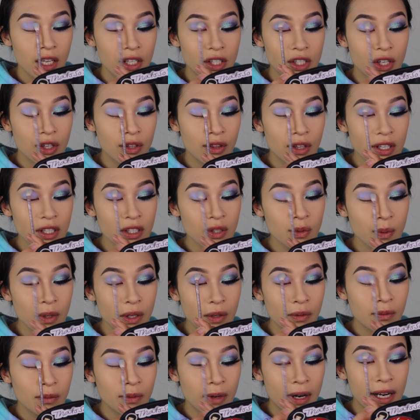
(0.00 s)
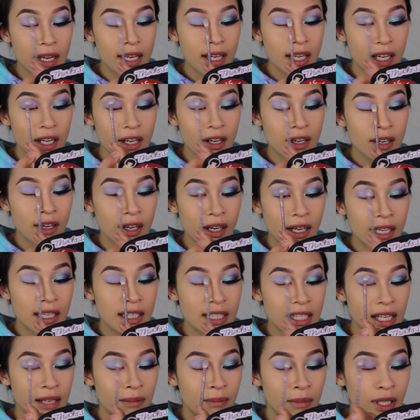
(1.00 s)
So this one right here
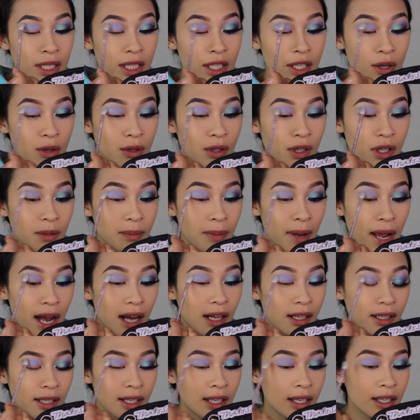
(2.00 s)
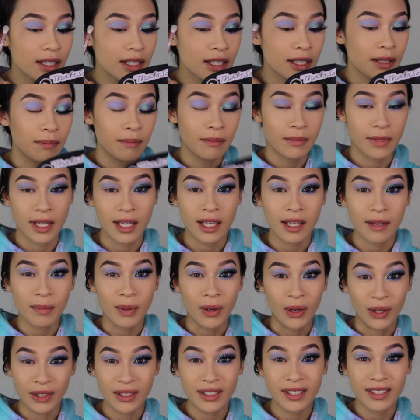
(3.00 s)
is a mediocre palette to me
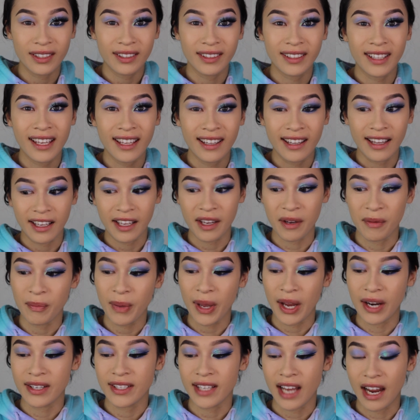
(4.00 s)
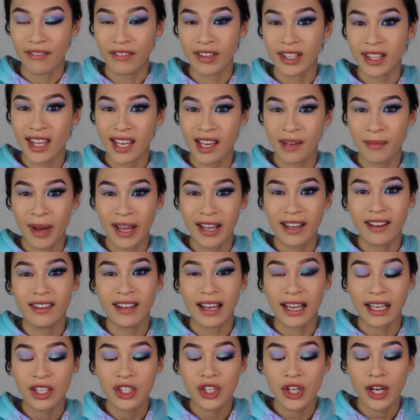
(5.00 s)
personally, like compared to everything in my
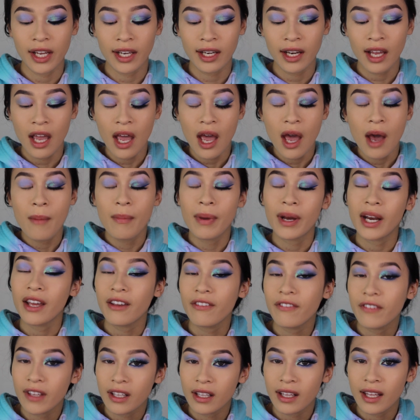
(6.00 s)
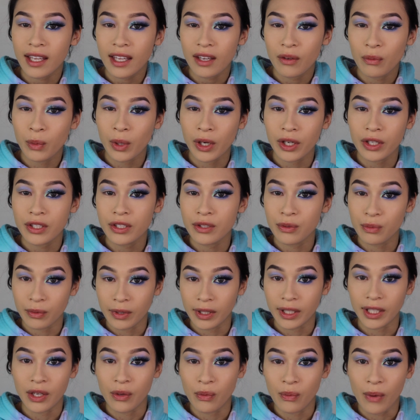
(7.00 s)
collection, but I feel like it works
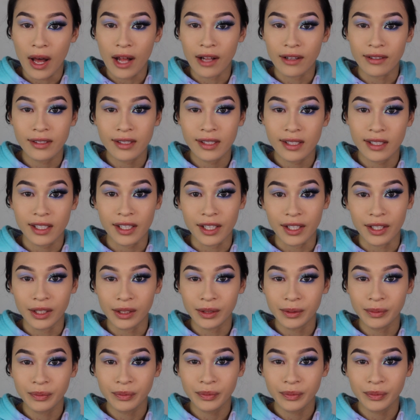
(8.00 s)
really well still.